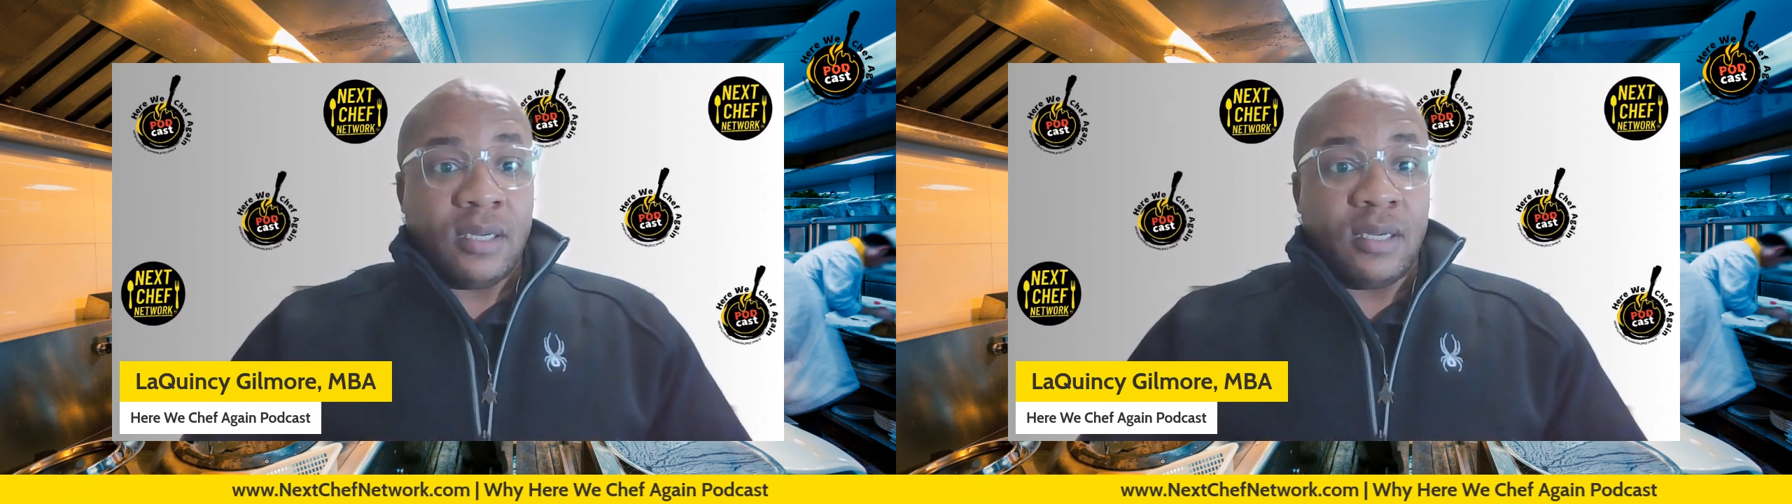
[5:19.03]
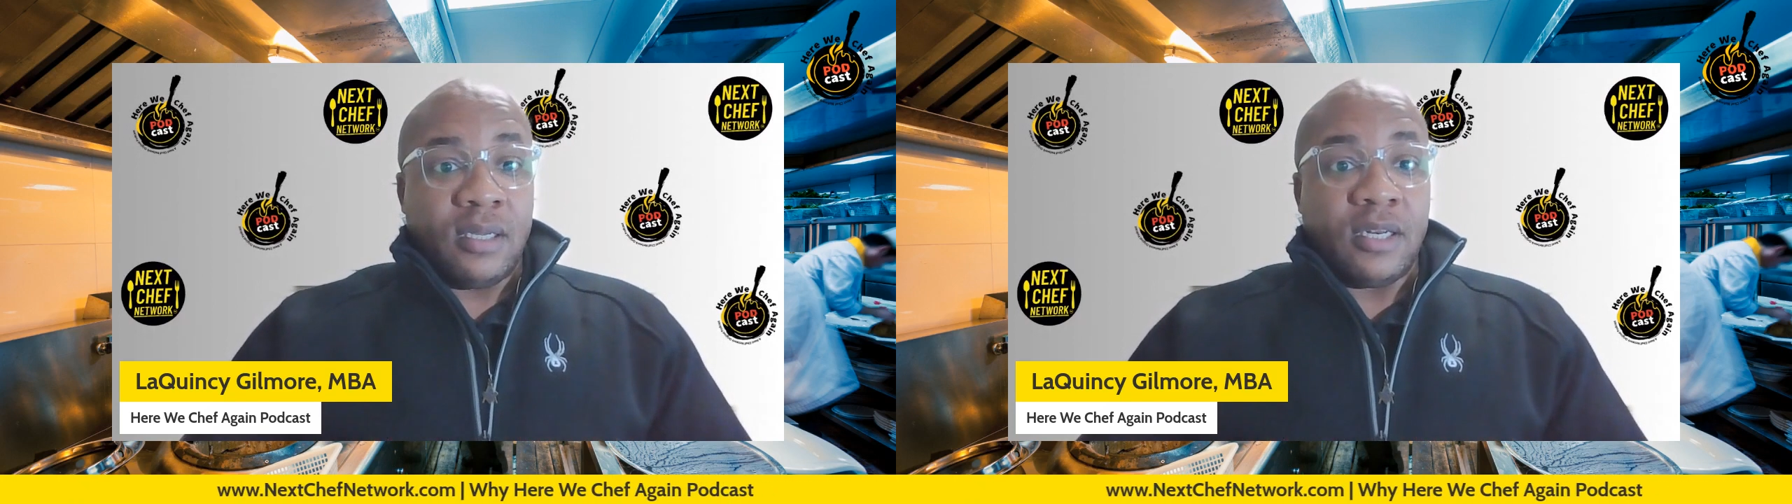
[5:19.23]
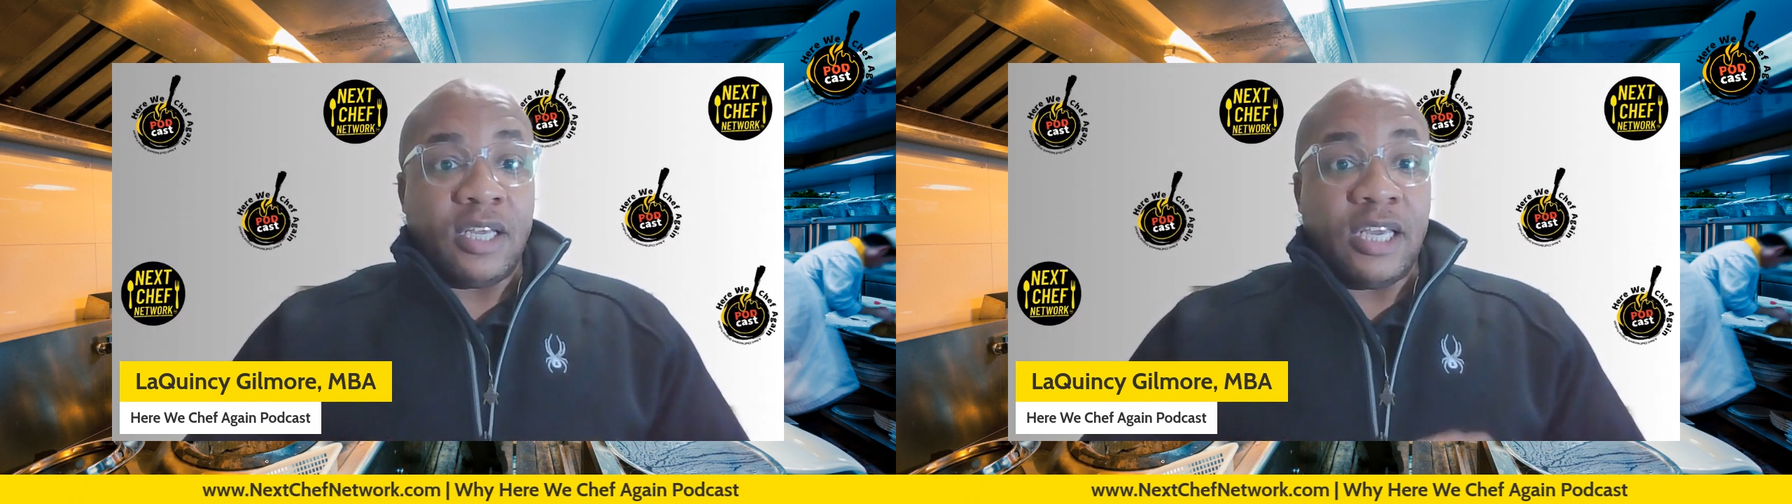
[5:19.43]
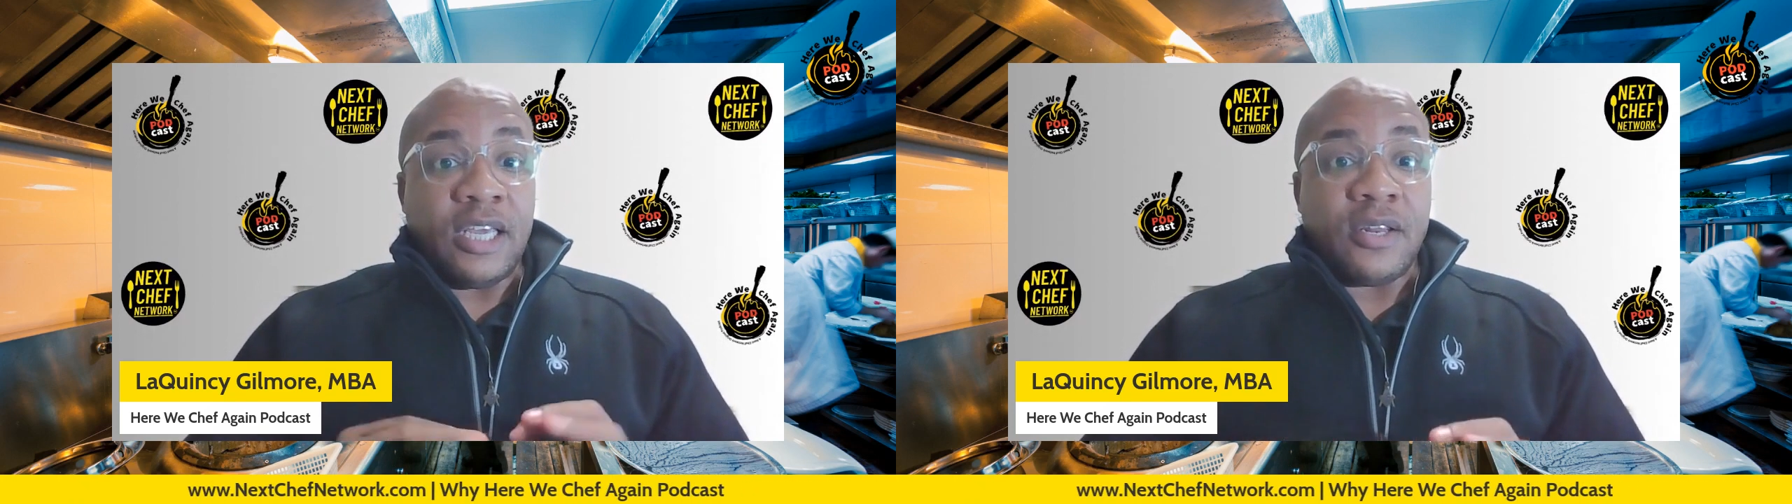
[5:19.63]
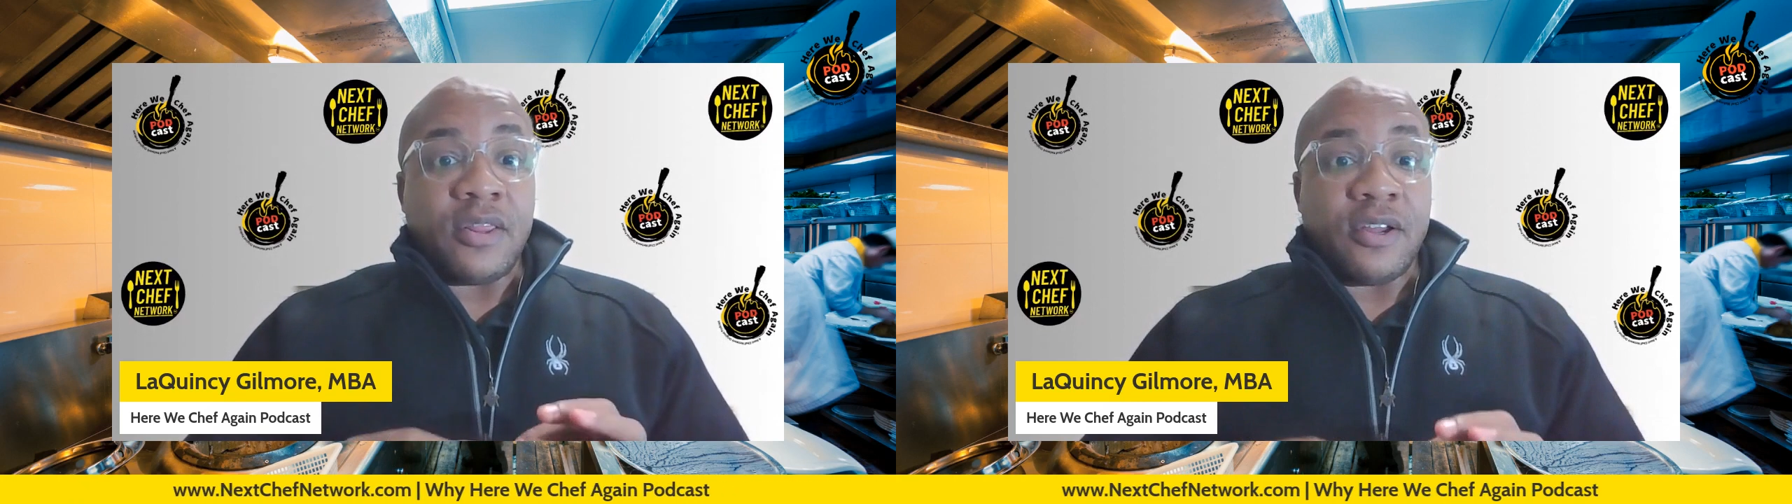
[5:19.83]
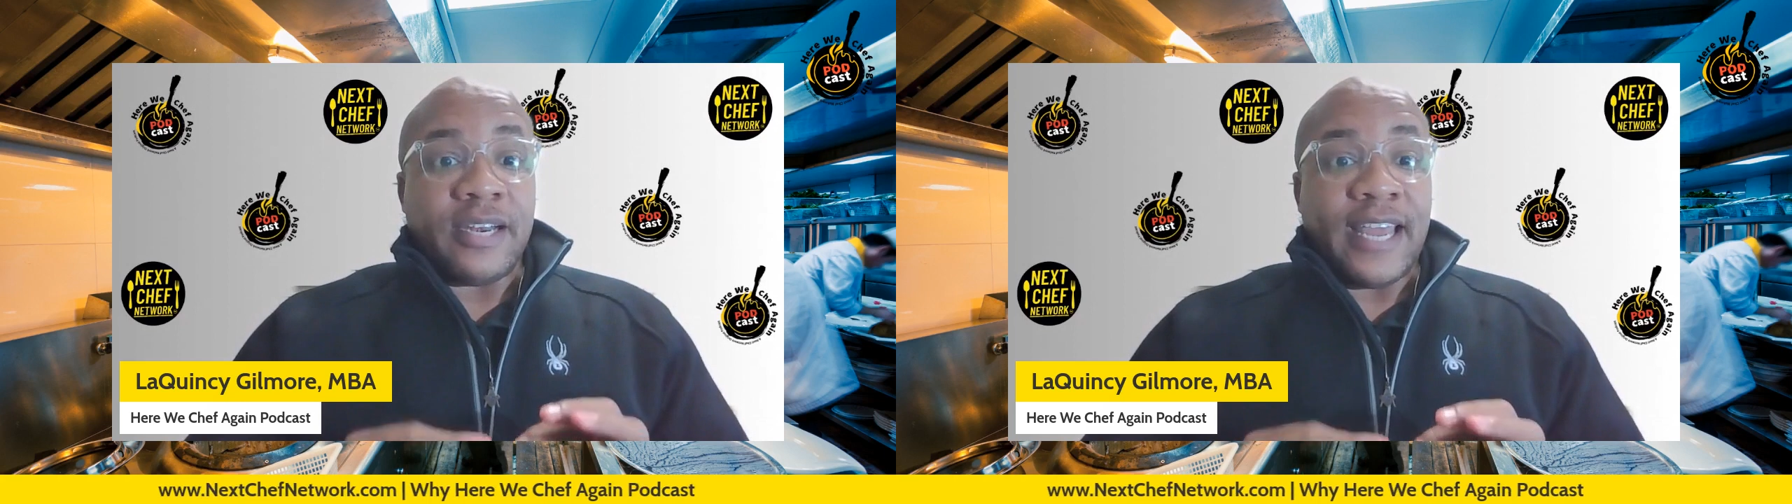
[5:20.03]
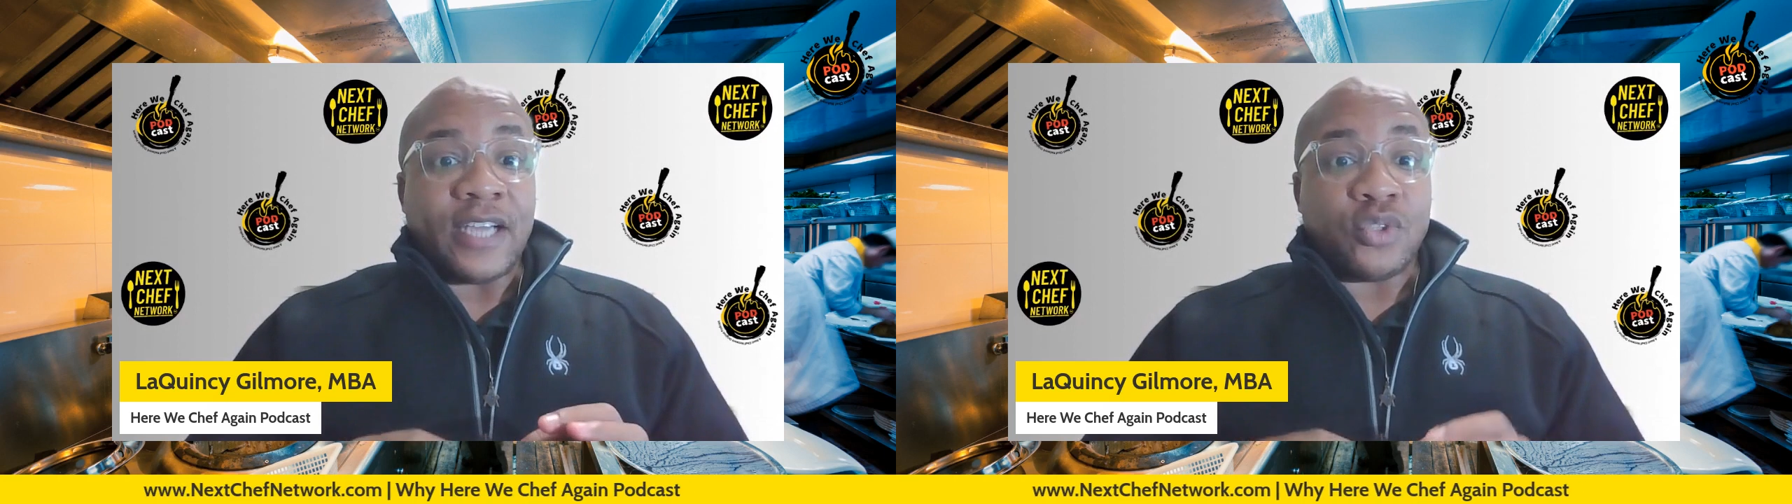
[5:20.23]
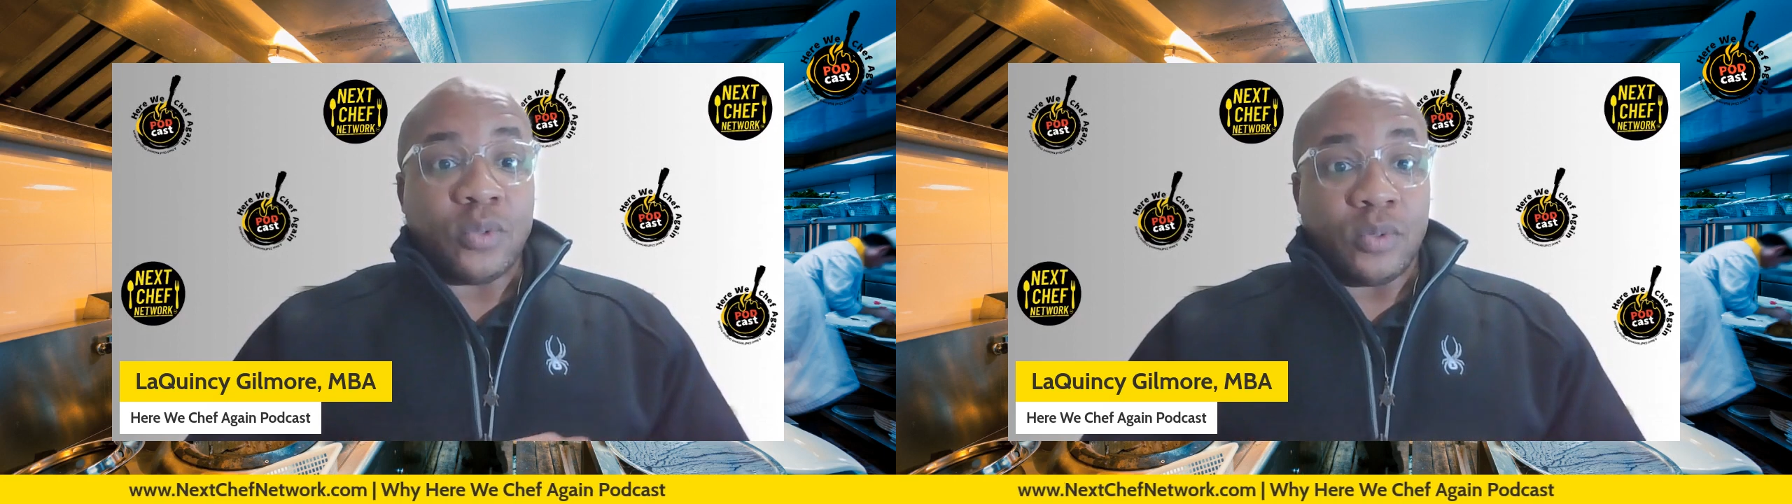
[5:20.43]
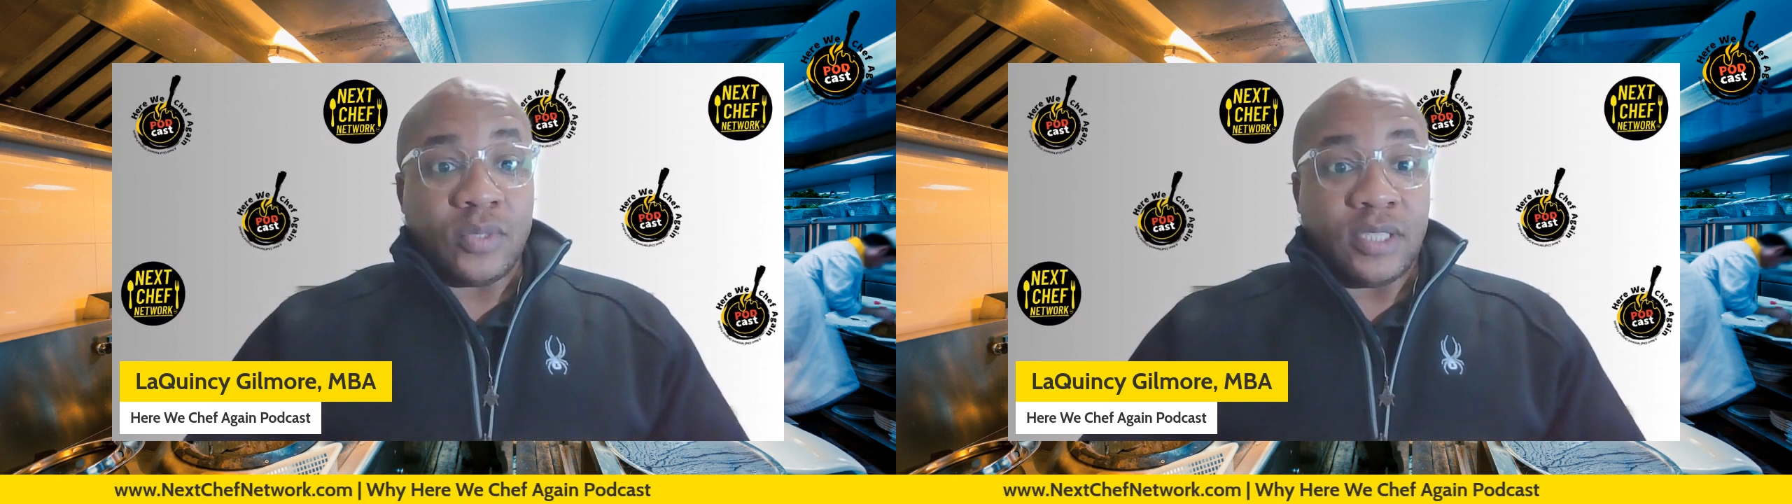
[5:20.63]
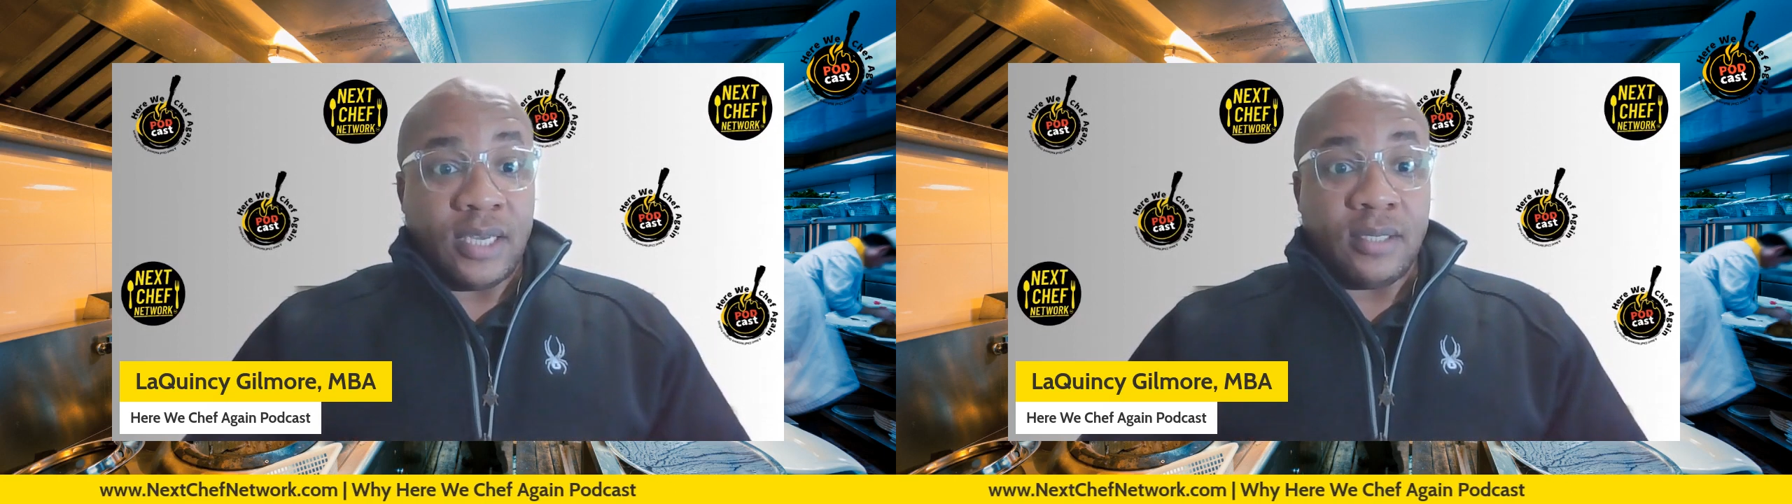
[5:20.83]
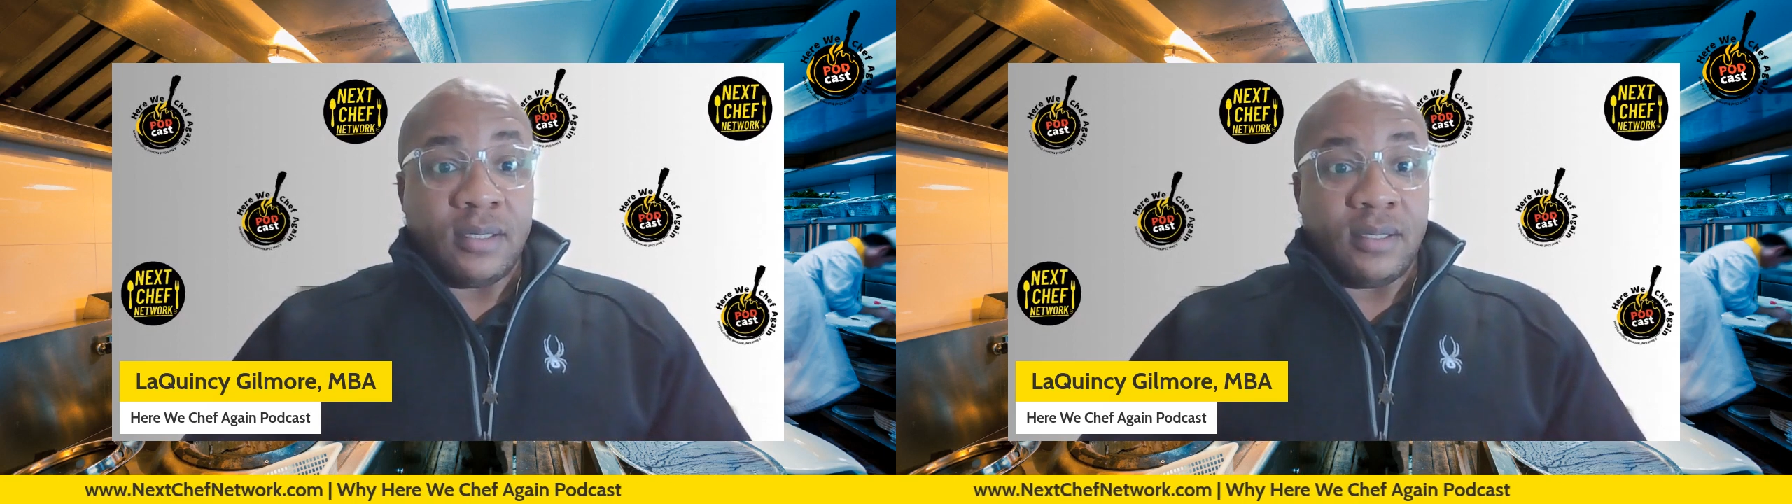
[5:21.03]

and in their natural state.